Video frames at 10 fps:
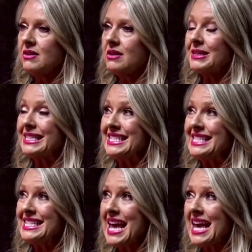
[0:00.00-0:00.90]
And I'm like,
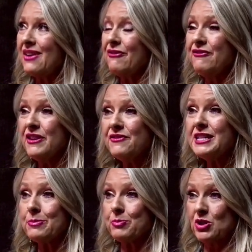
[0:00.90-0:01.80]
dang,
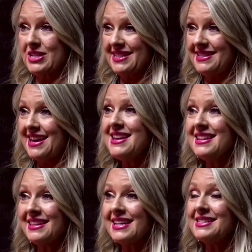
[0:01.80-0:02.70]

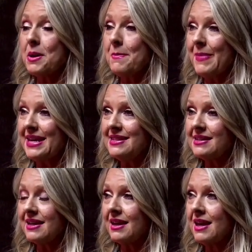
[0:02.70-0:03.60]
50%? That's
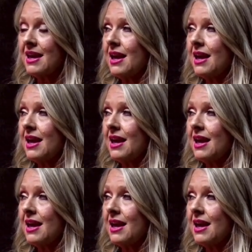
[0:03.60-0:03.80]
amazing.